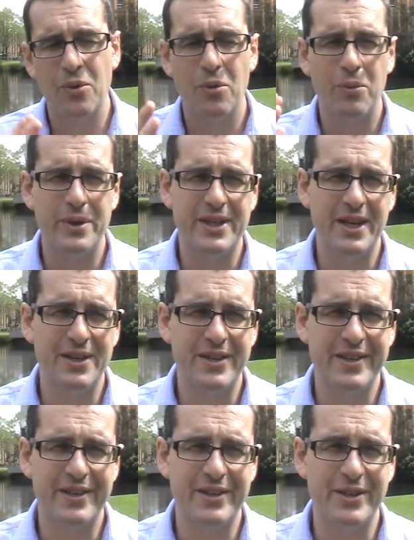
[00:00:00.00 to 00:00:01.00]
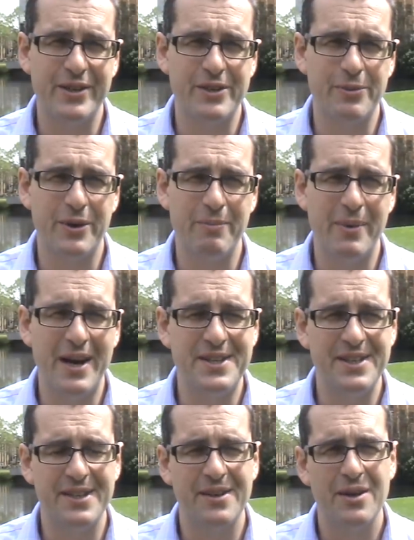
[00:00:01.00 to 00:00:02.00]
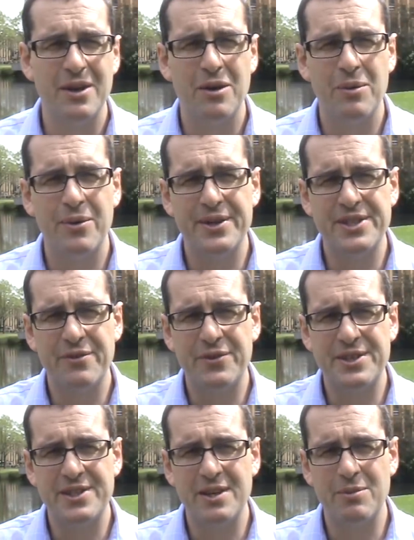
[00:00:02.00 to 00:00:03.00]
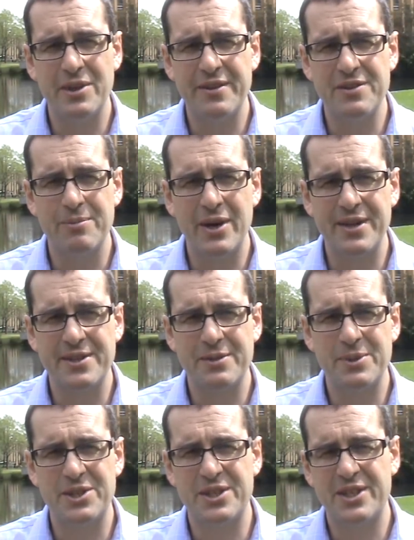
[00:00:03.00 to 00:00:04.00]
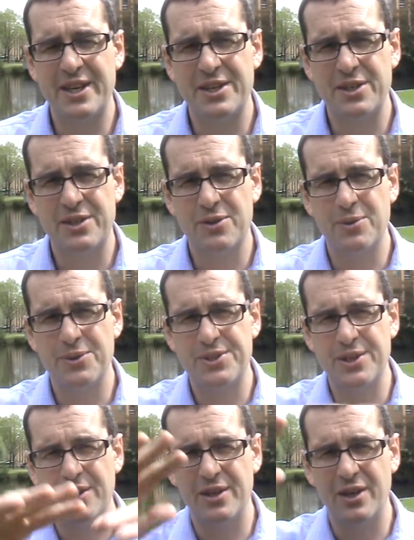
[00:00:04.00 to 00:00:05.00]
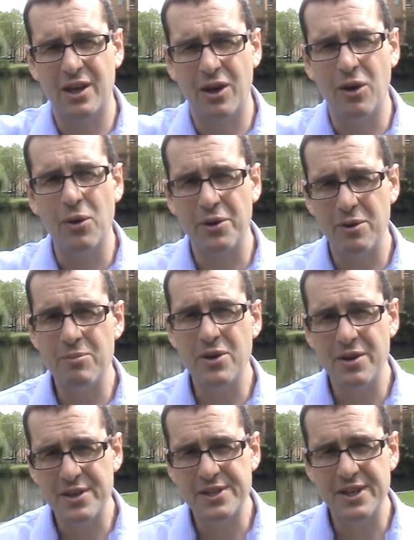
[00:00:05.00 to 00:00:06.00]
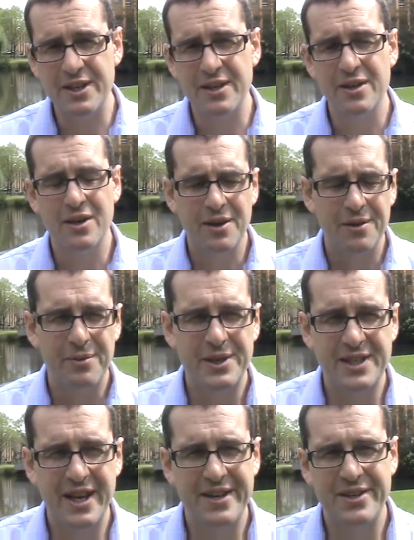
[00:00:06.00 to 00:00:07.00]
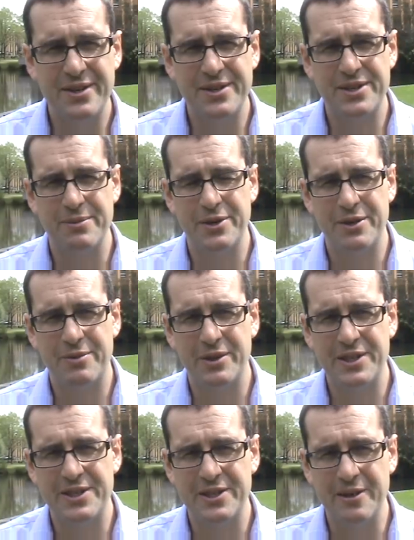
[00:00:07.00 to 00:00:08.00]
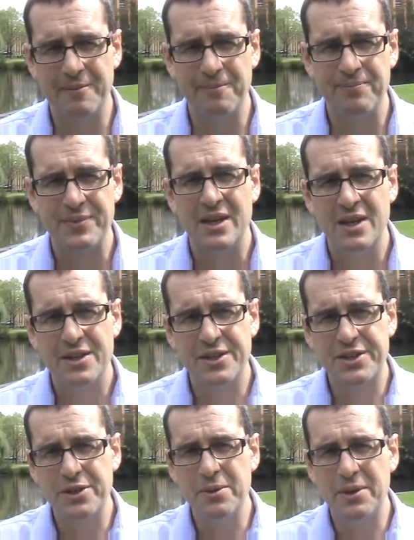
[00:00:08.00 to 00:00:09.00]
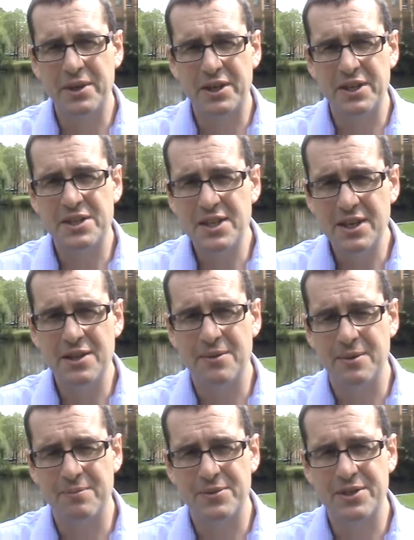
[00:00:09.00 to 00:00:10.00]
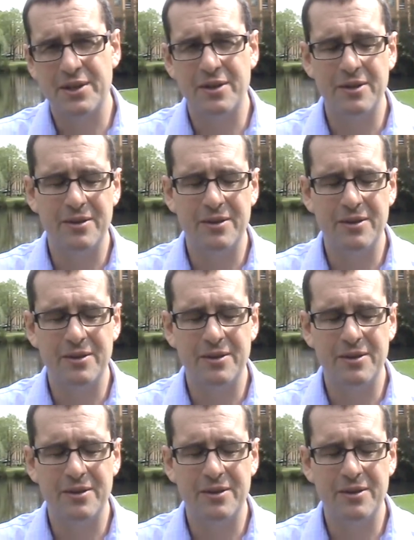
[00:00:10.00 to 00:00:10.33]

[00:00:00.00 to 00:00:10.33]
we tend to use the word magic, whereas if we see beliefs and practices which are tended towards a whole community, we tend to use the word religion. The two are a continuum, so